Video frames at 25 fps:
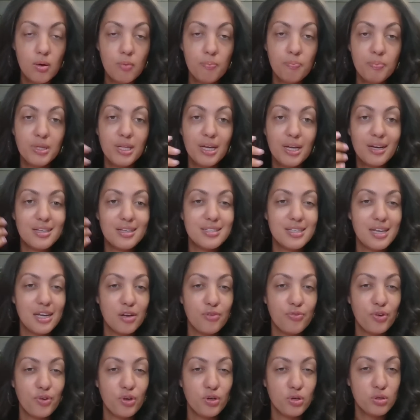But like I said,
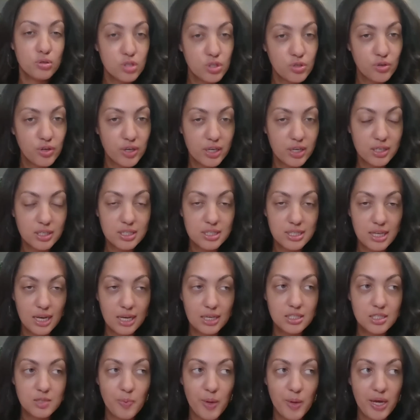if you're using Cricut
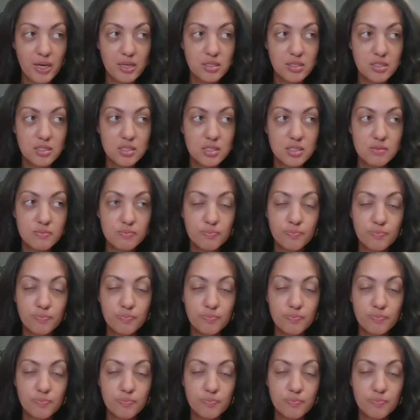Design Space,